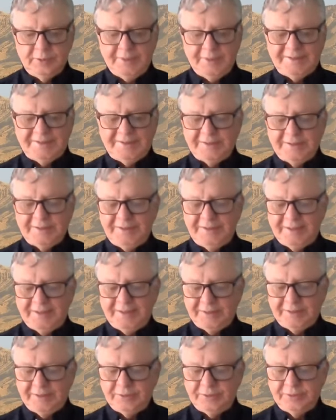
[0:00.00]
It is an
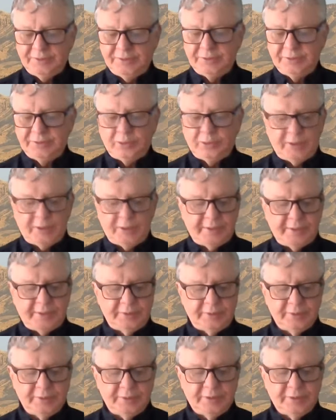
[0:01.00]
intelligence, or
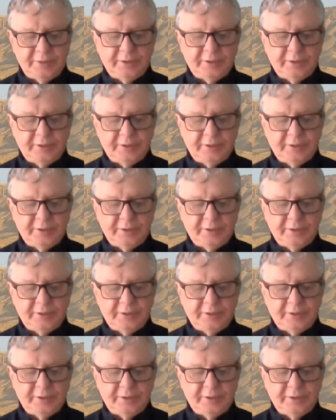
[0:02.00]
rather,